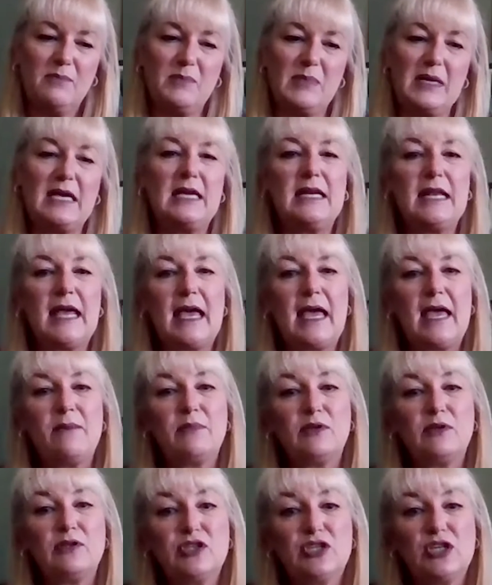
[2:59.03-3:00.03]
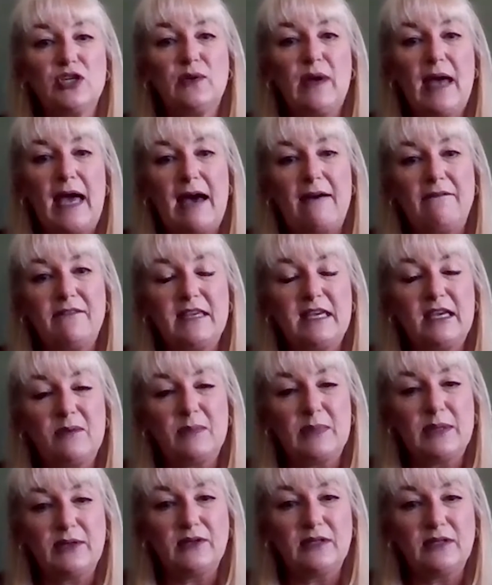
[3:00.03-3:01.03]
being able to have the
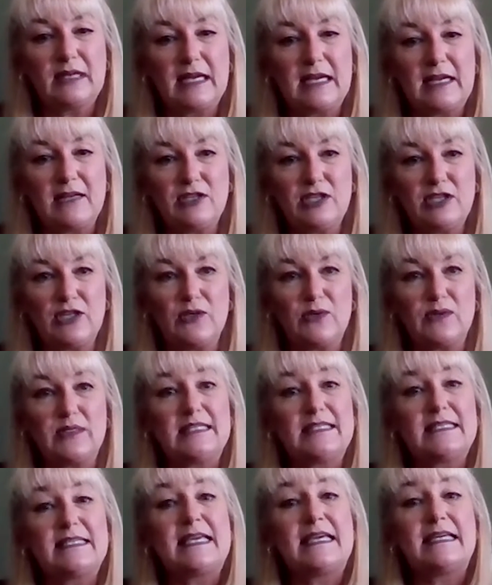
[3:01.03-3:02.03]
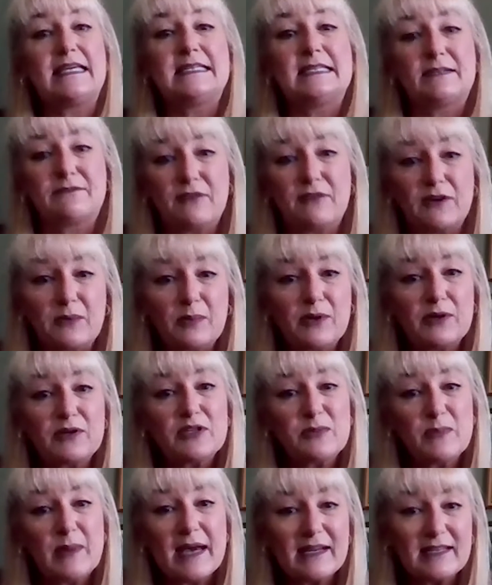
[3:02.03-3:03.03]
ability to see a different
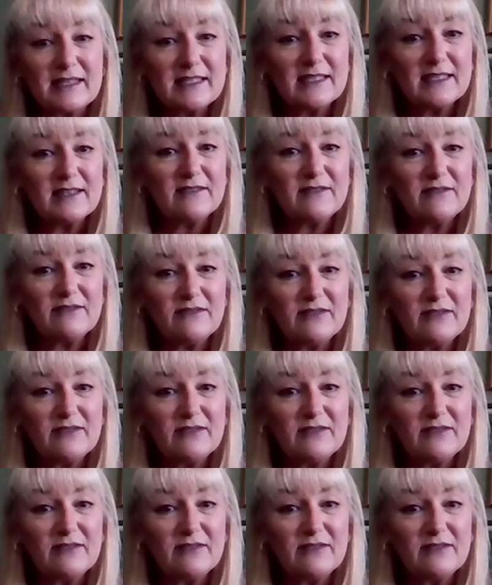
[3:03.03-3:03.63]
perspective